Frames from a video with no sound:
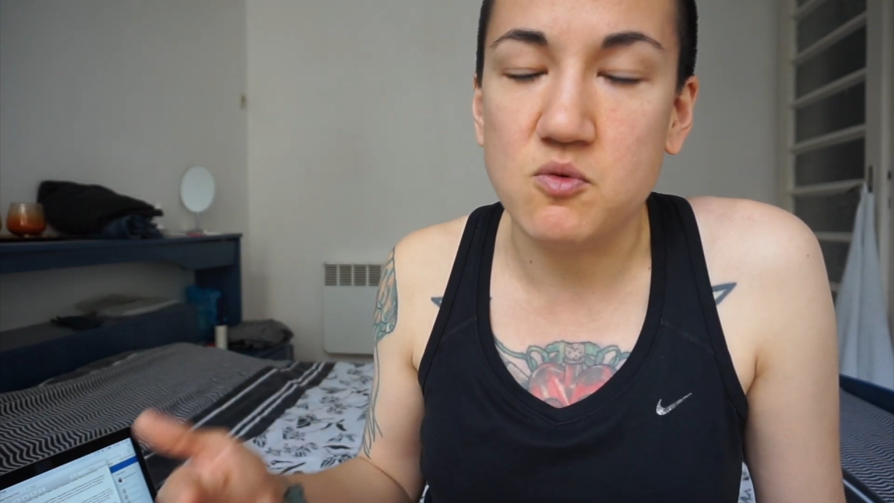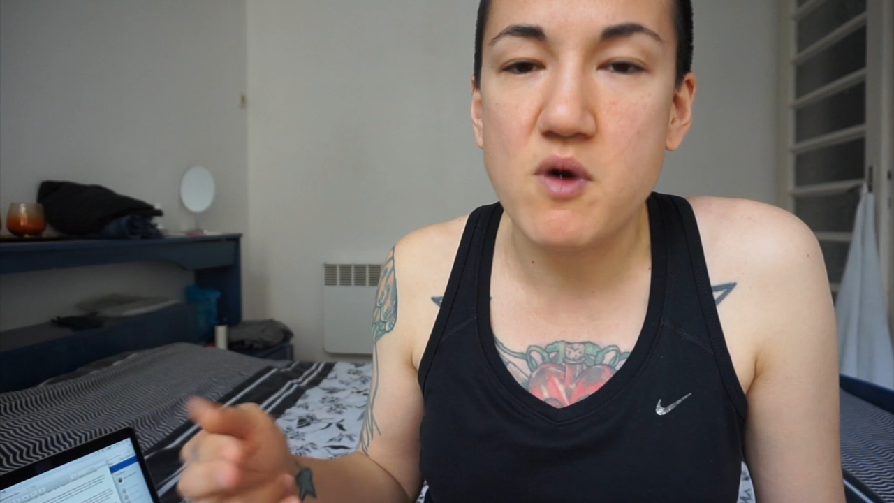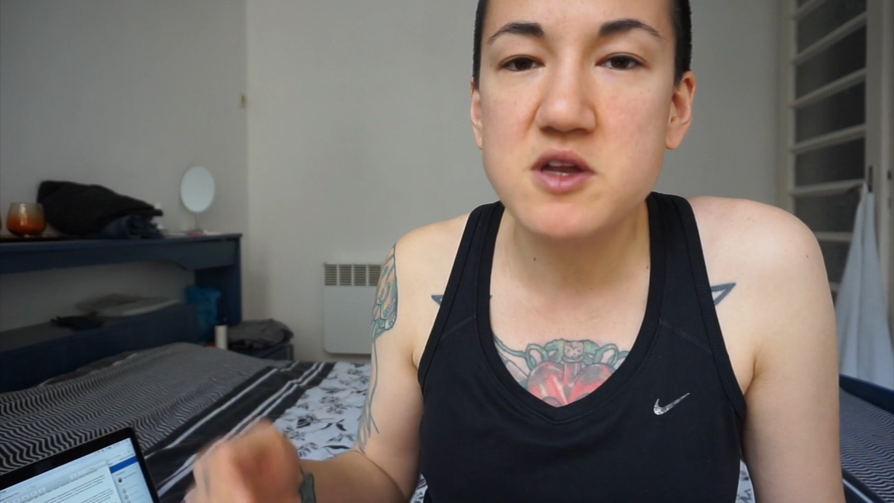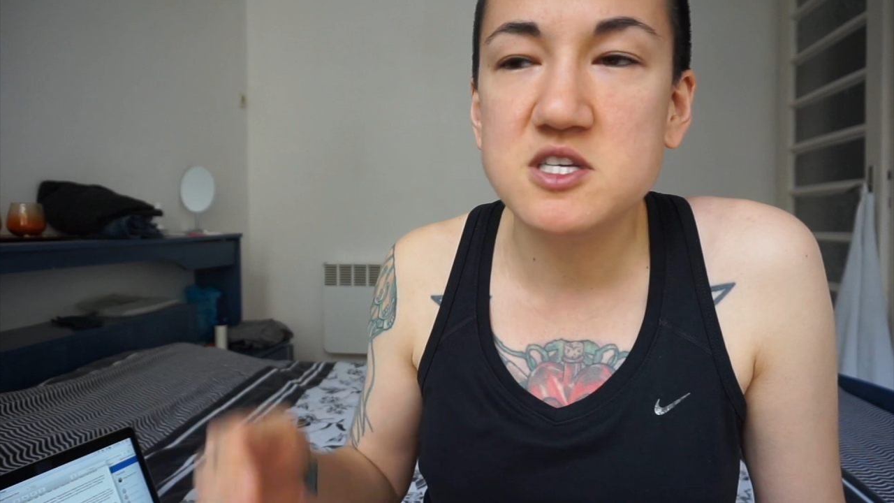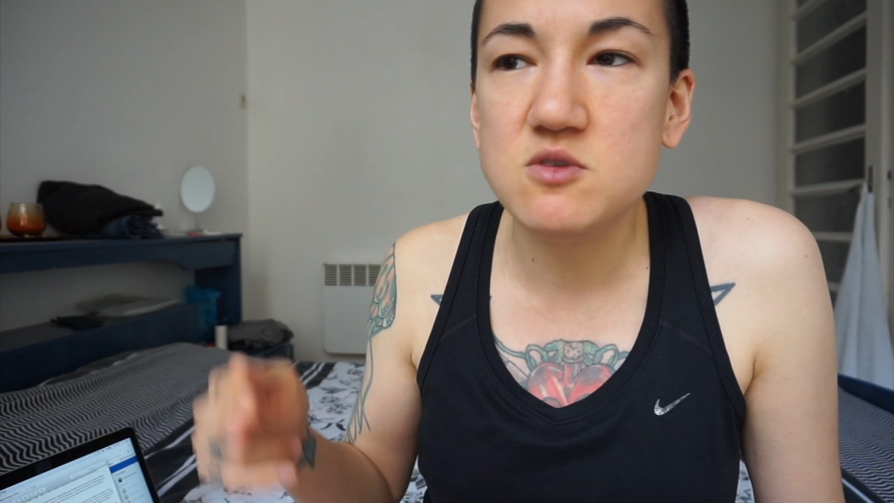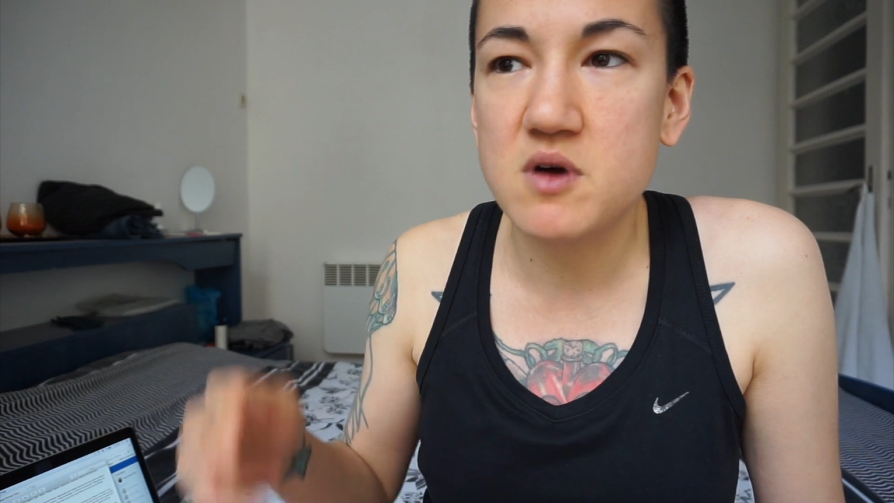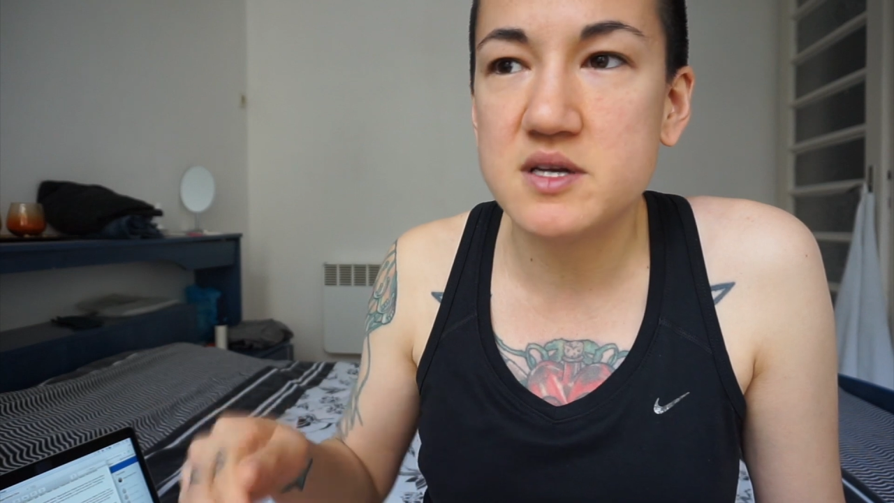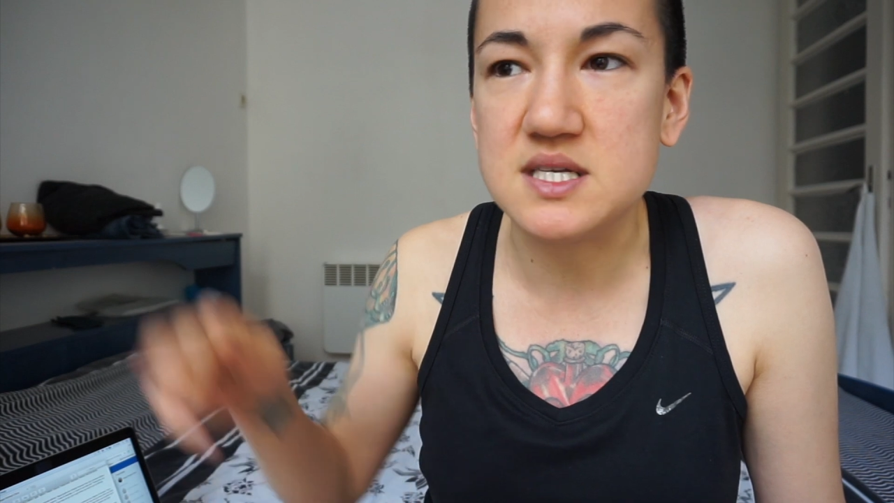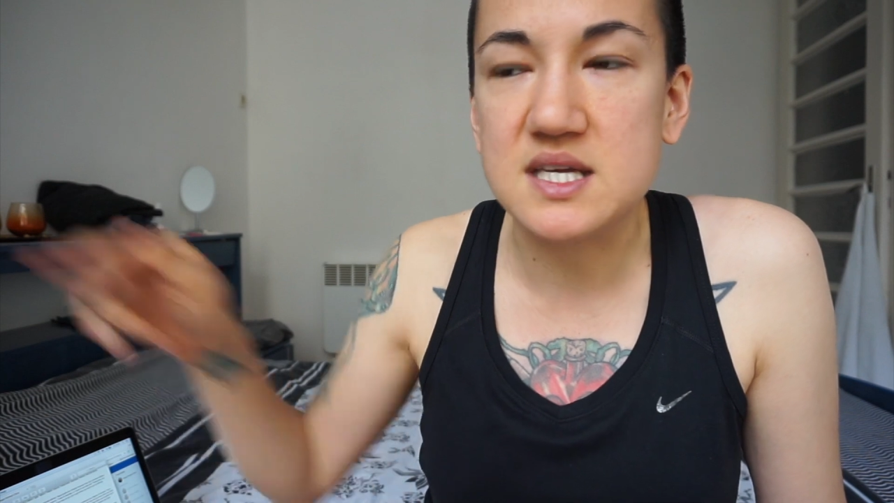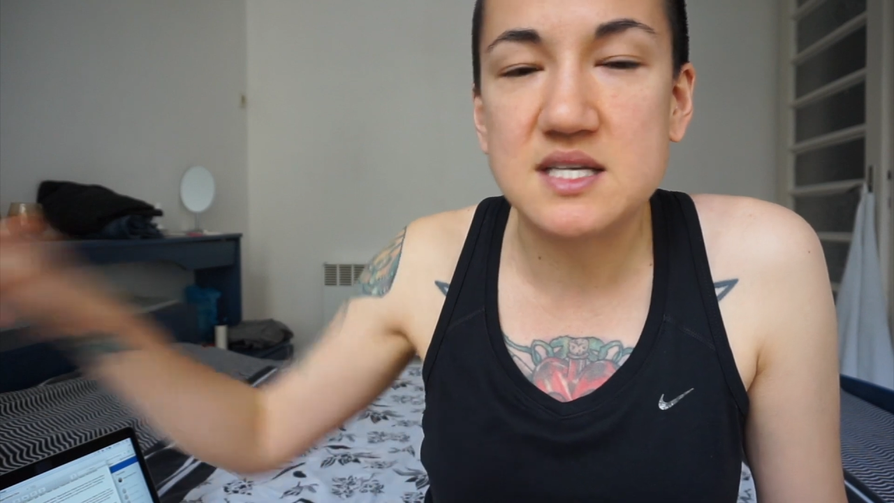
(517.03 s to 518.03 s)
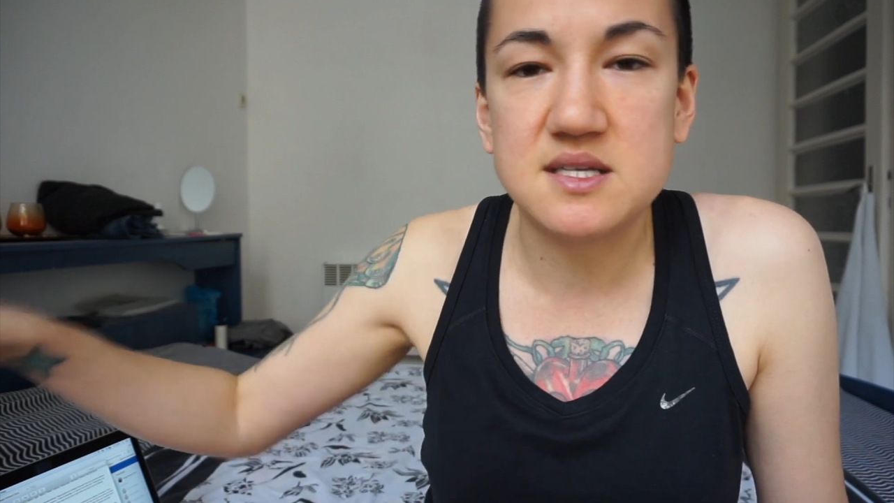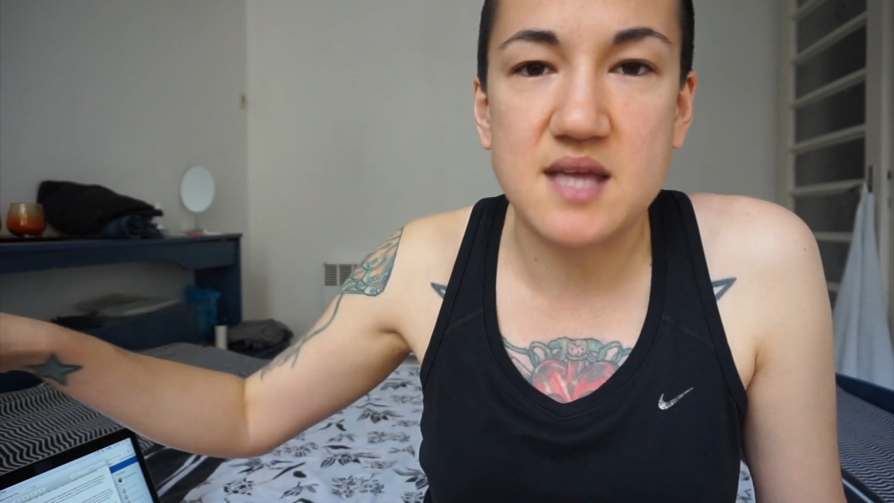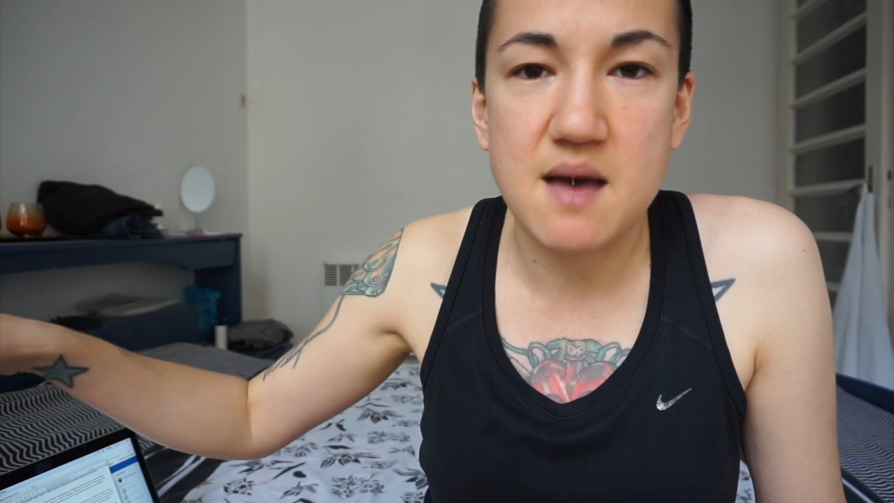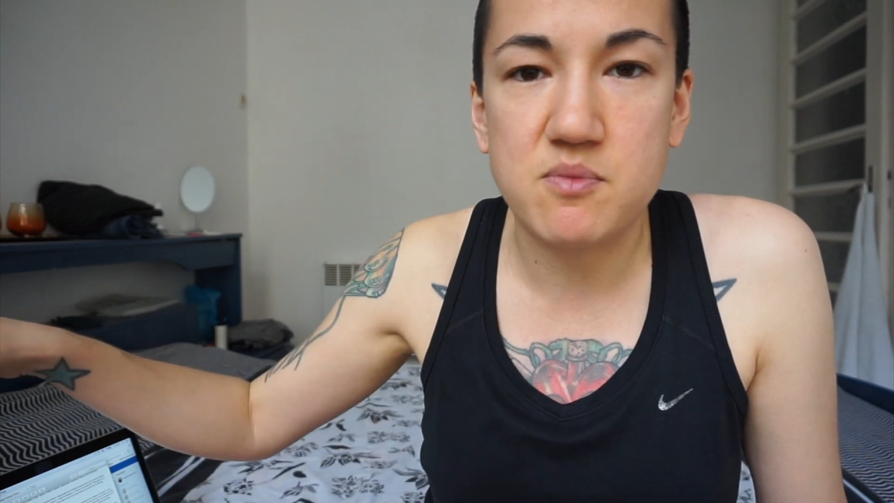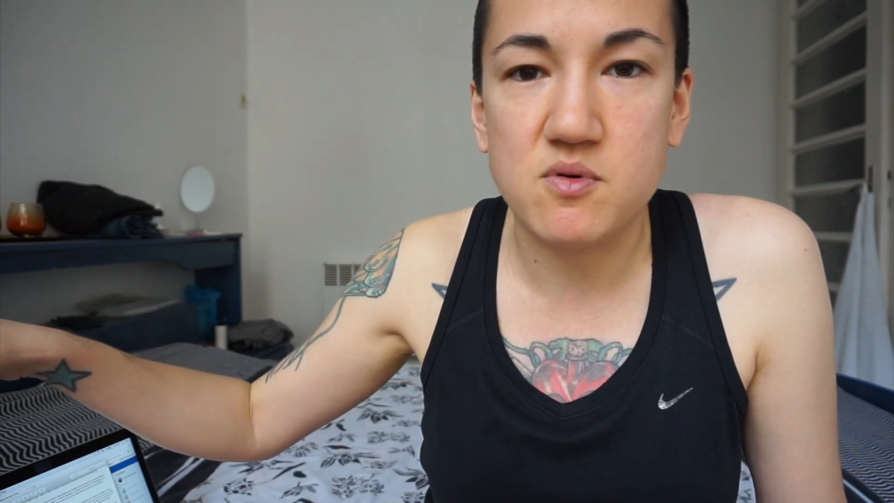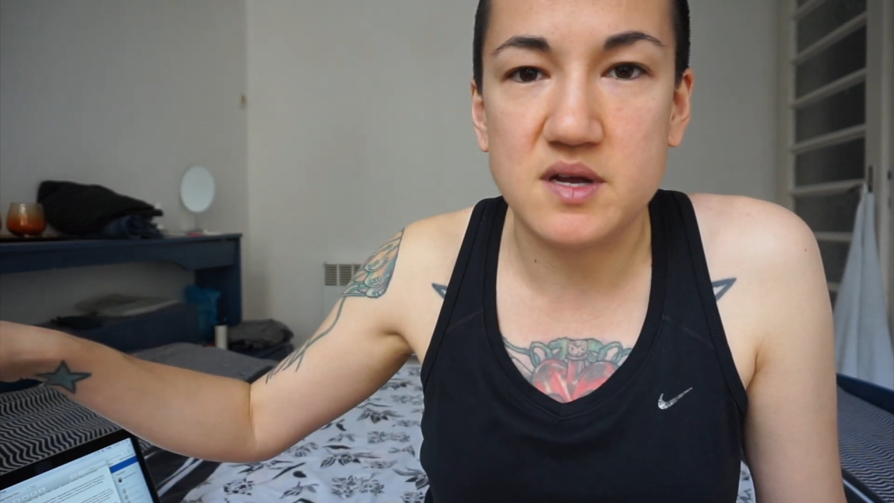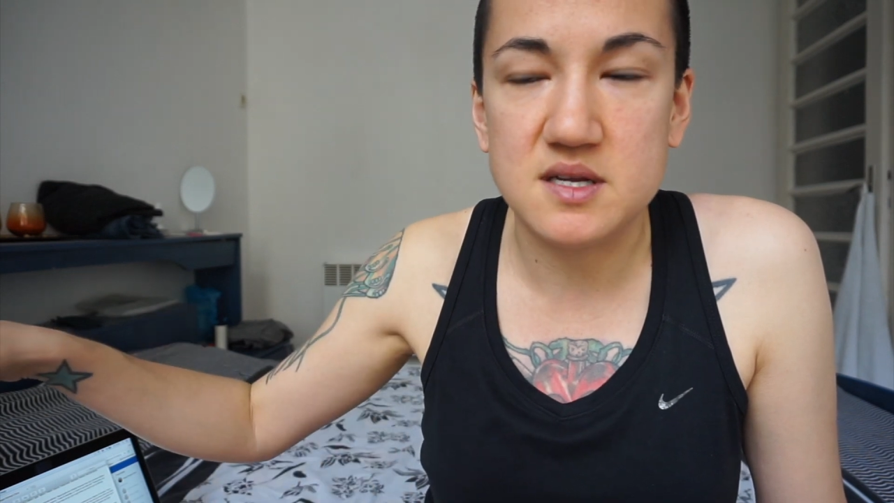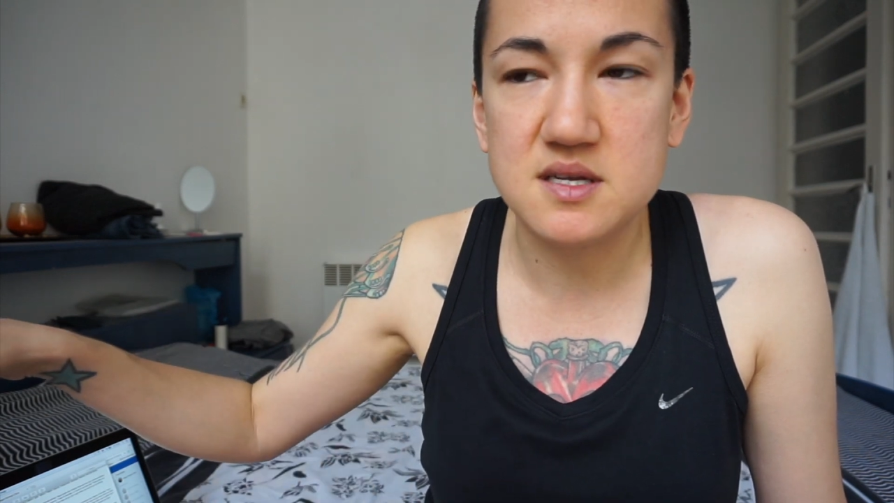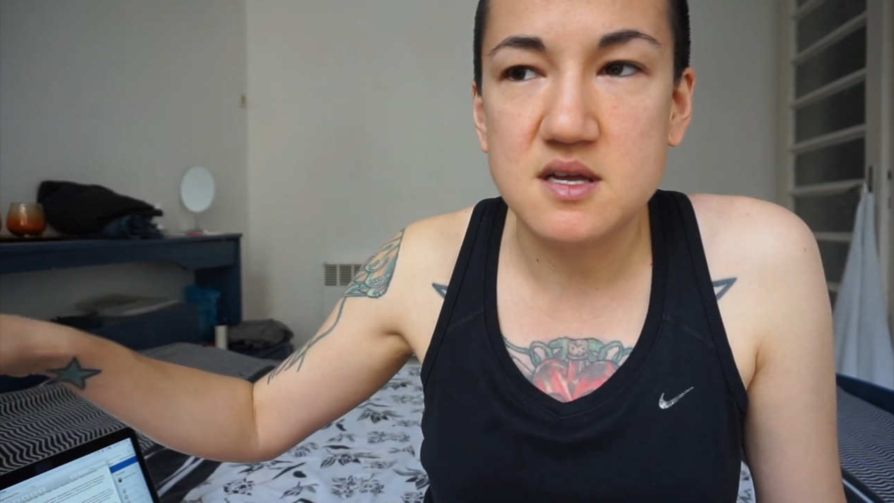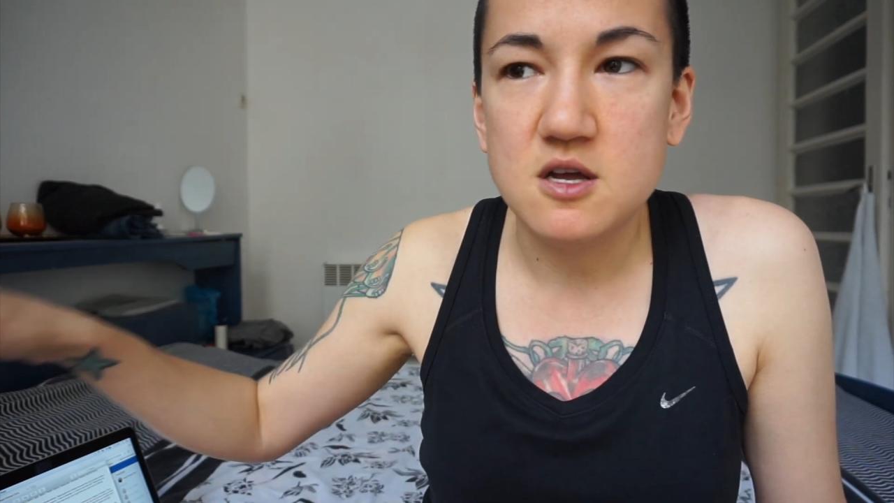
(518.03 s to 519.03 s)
When do you want to get to that point?